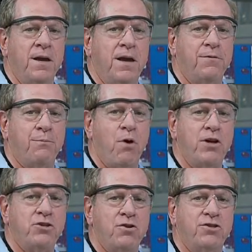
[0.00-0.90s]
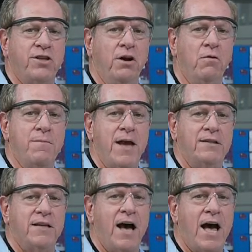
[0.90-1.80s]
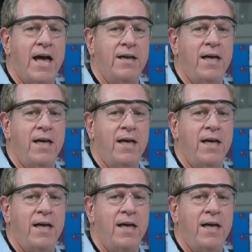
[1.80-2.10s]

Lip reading: If the pressure still remains high